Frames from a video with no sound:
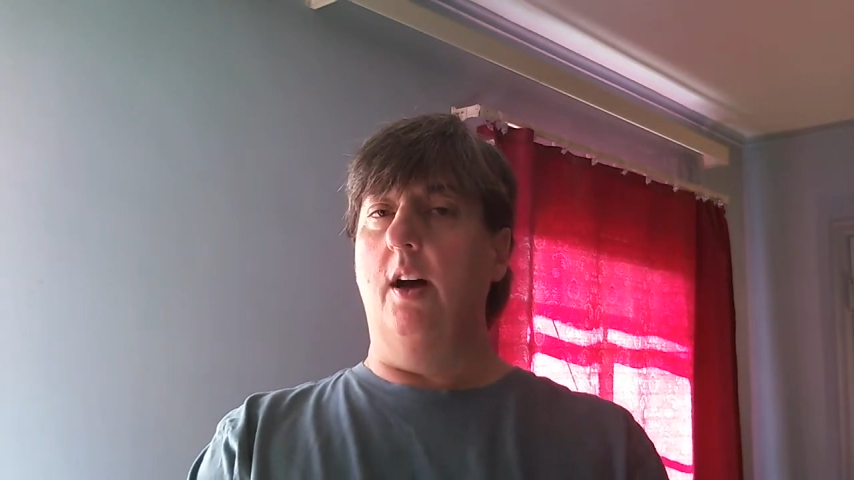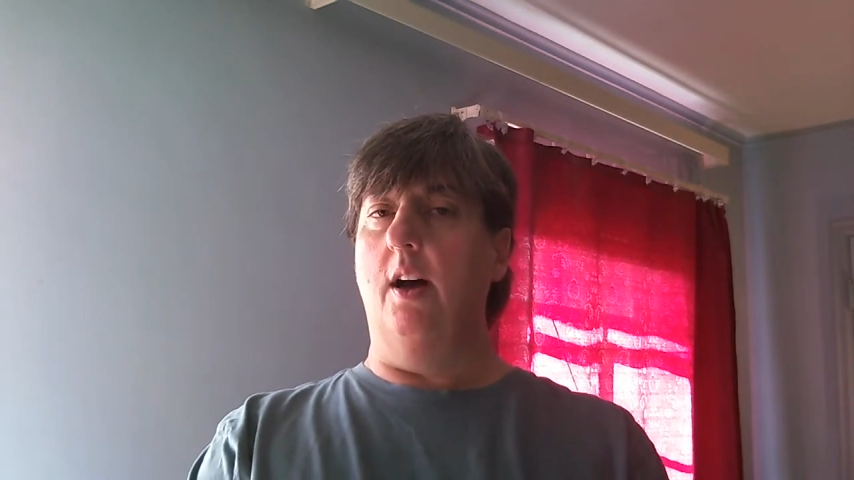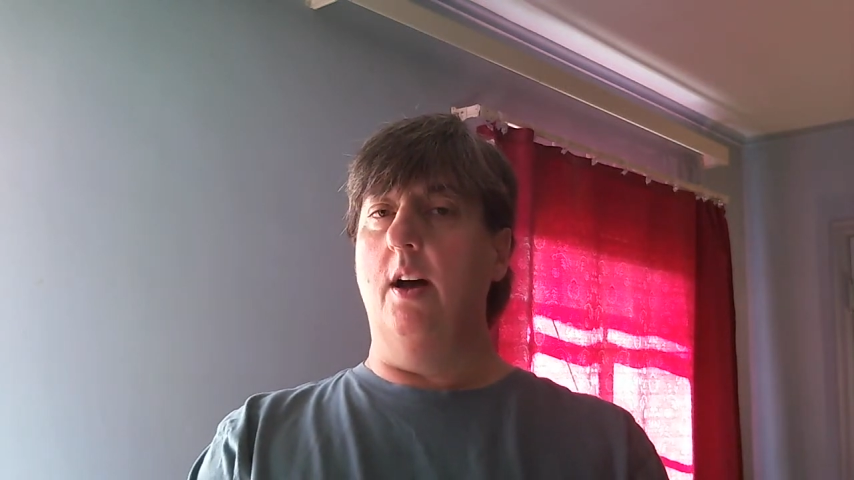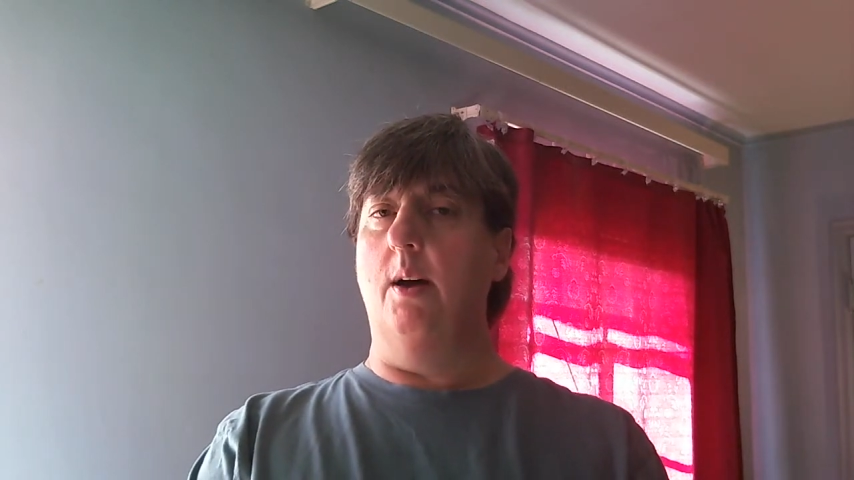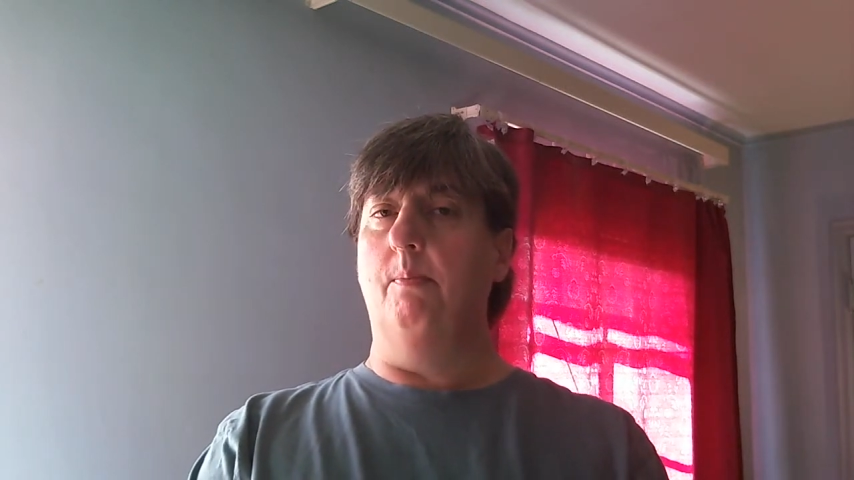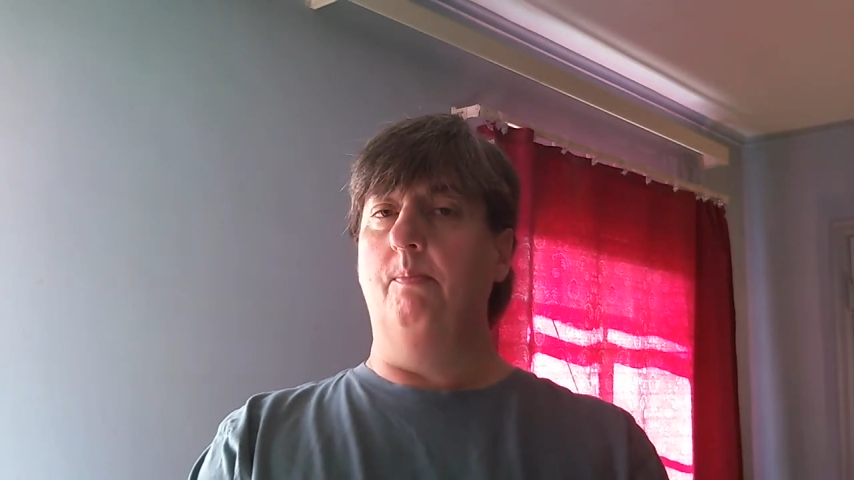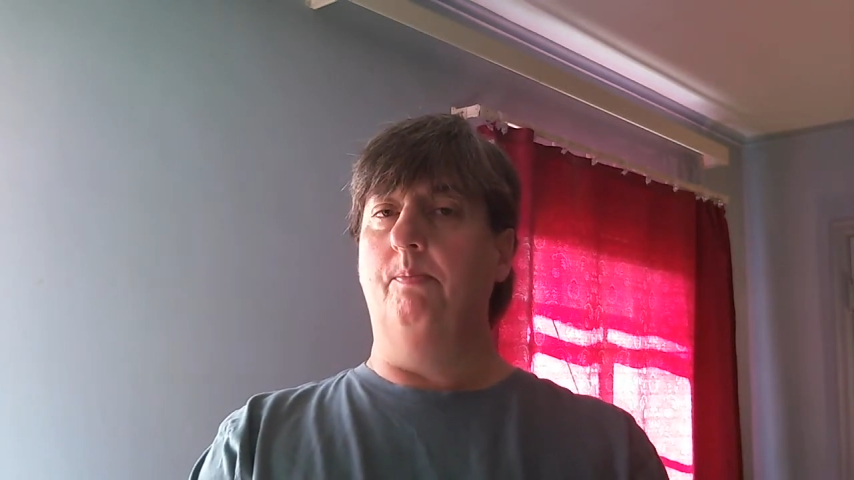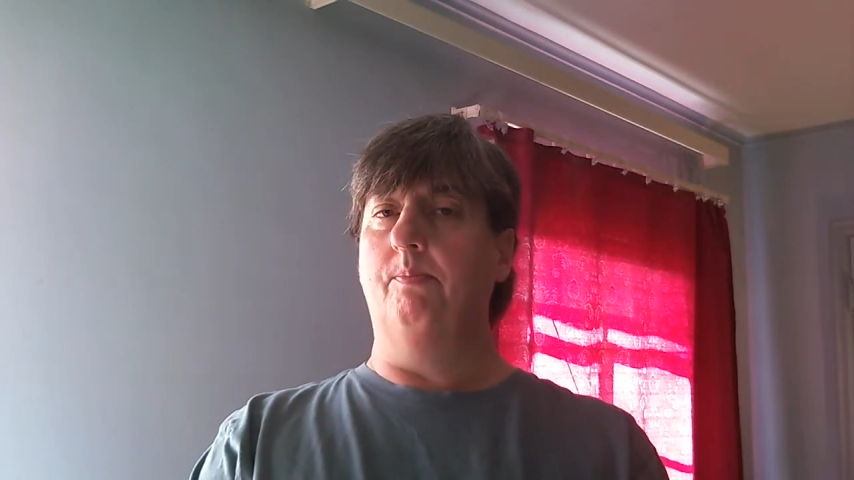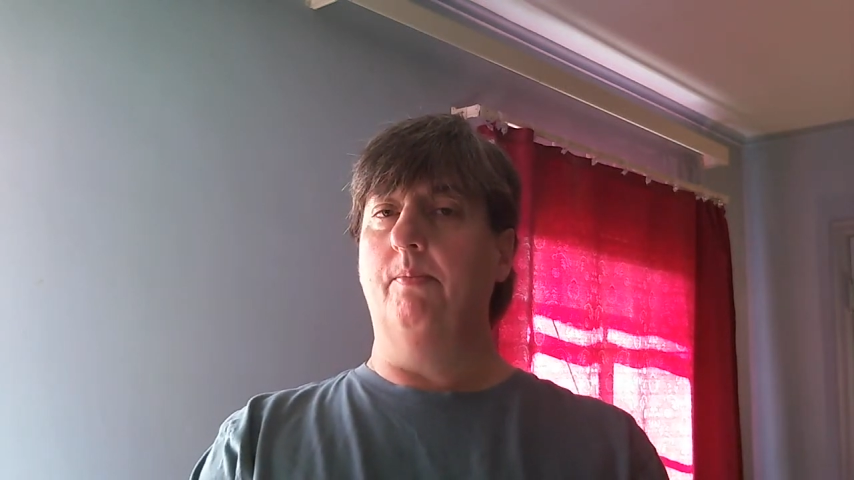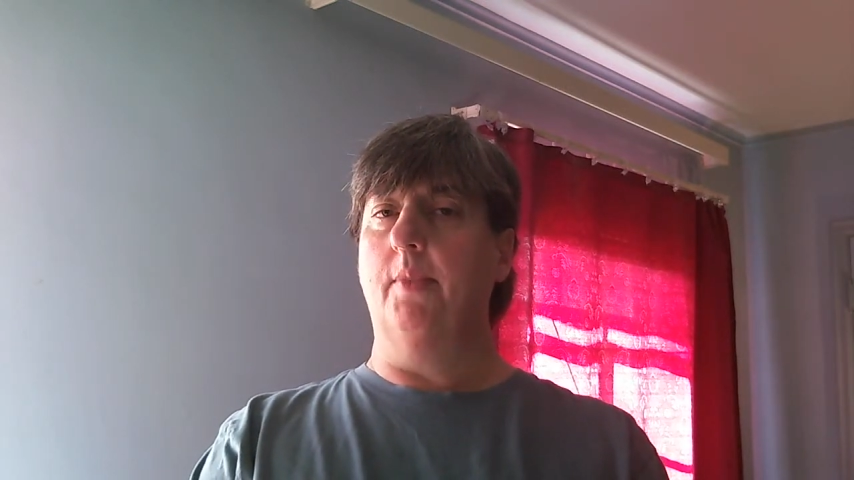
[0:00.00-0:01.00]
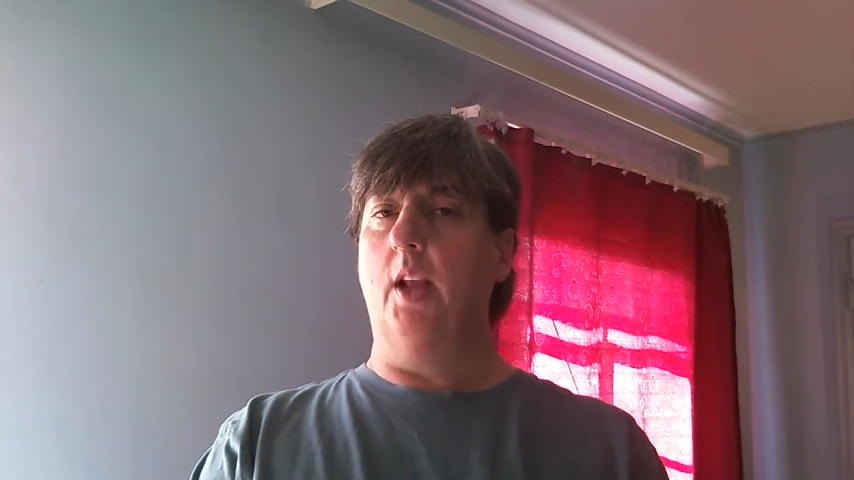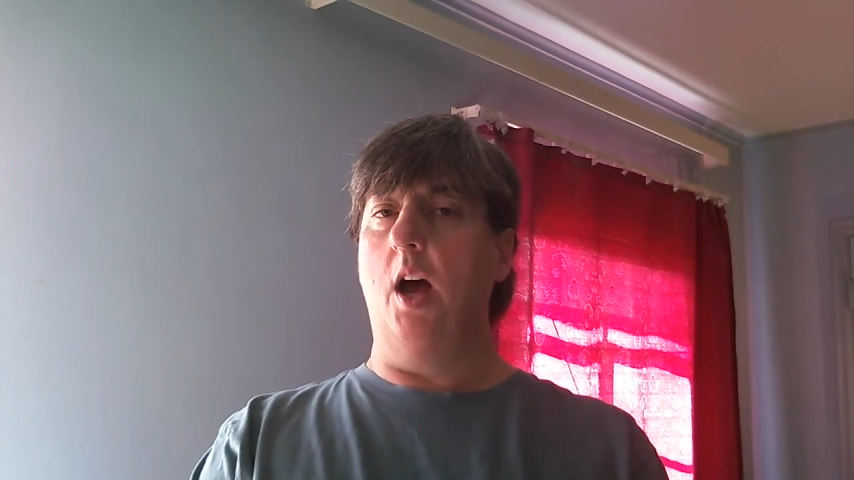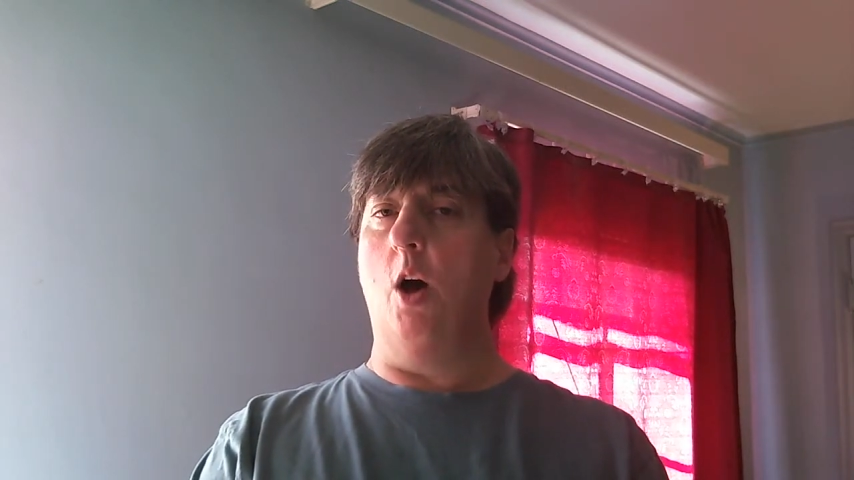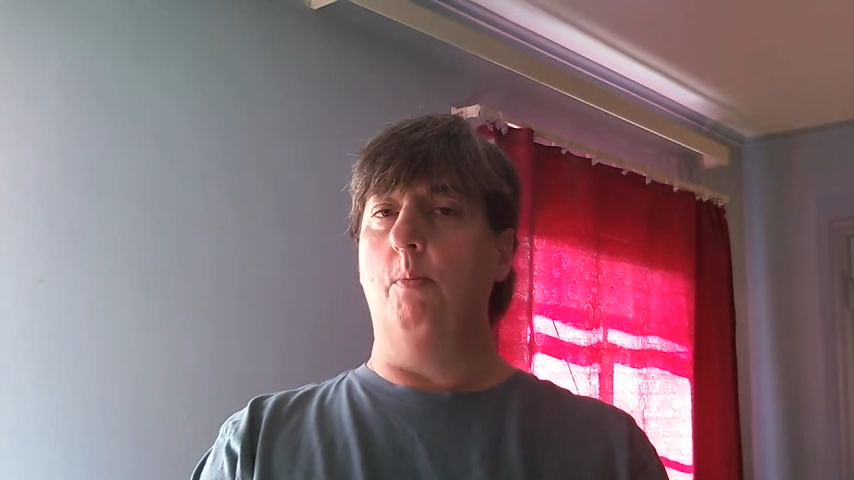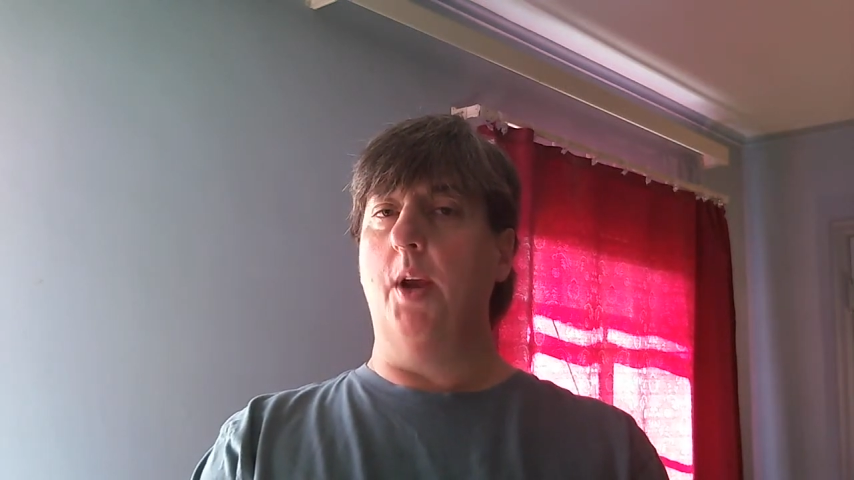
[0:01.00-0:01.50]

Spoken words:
I'll